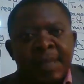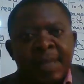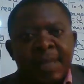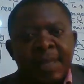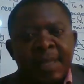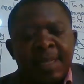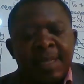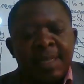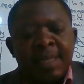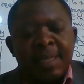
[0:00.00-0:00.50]

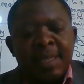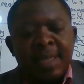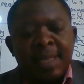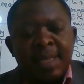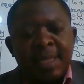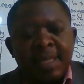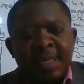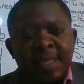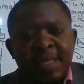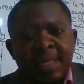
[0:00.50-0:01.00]

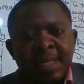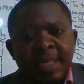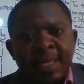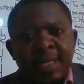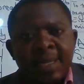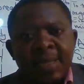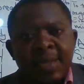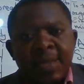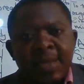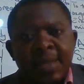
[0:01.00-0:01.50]
understand the
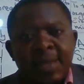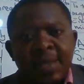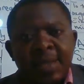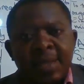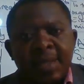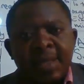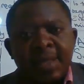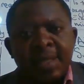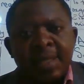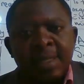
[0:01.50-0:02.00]
lessons
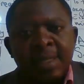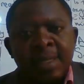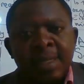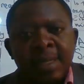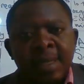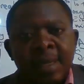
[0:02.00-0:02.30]
that